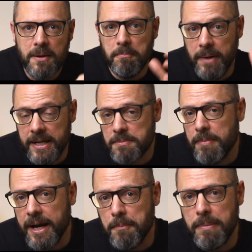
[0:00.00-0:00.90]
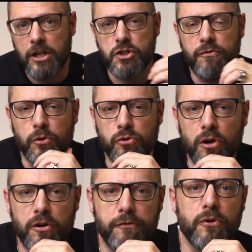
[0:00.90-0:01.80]
made by a Belgian
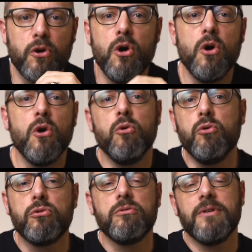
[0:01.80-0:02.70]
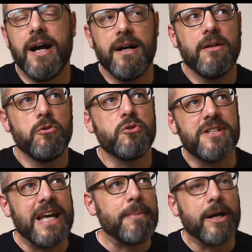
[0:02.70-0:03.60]
photographer whose
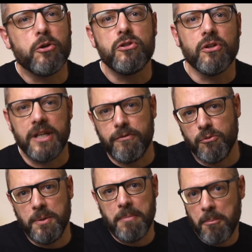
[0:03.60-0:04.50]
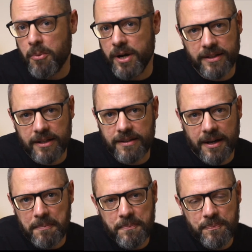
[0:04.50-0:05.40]
name I could not even remember at that time.